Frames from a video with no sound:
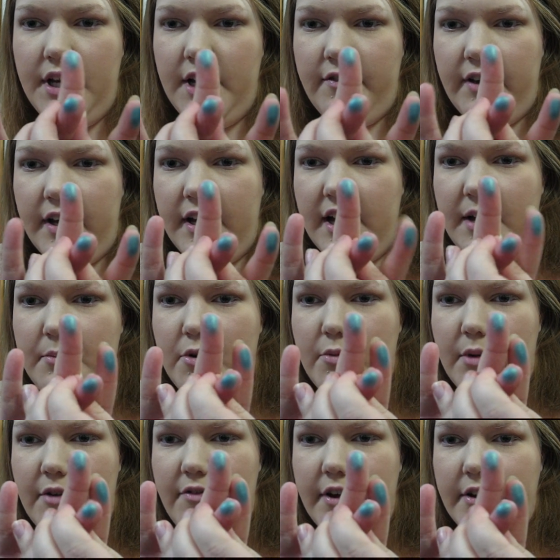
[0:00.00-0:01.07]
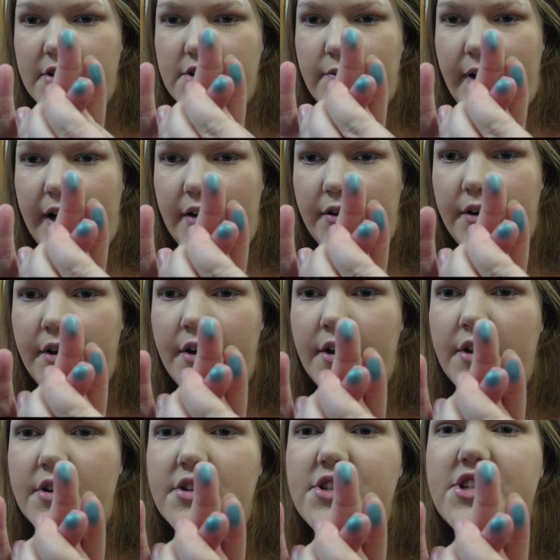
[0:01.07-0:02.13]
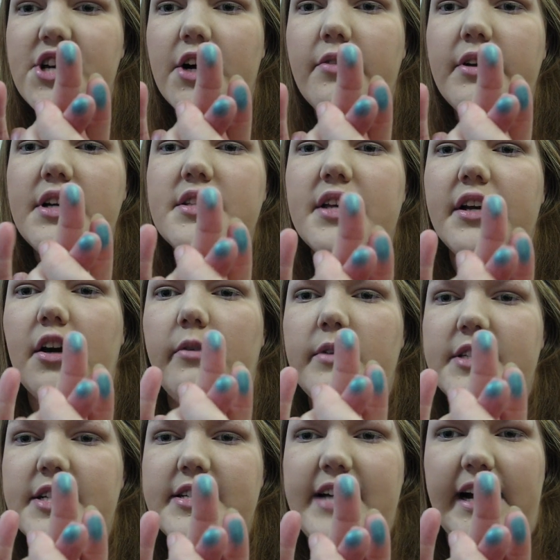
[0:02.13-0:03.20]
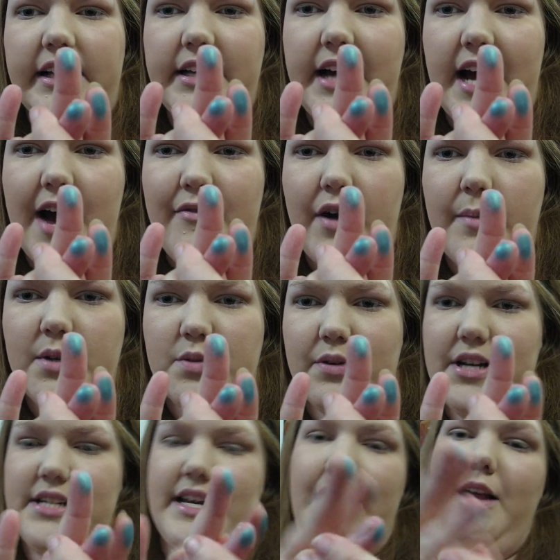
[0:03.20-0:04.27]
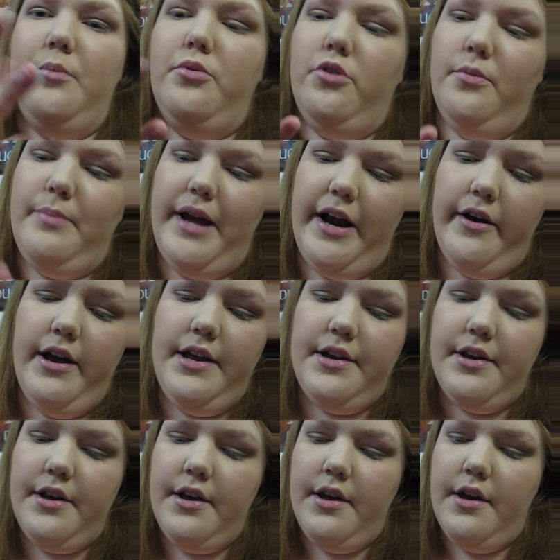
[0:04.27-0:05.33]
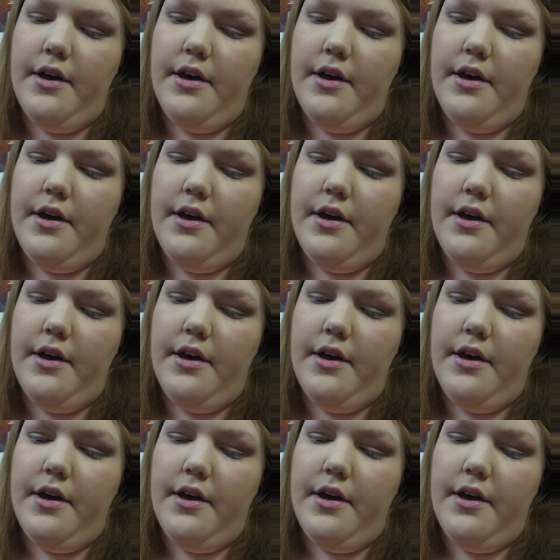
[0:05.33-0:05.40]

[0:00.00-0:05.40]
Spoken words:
If I can kind of move my fingers around. Showy is like almost exactly halfway between Talent Pool and Parrot.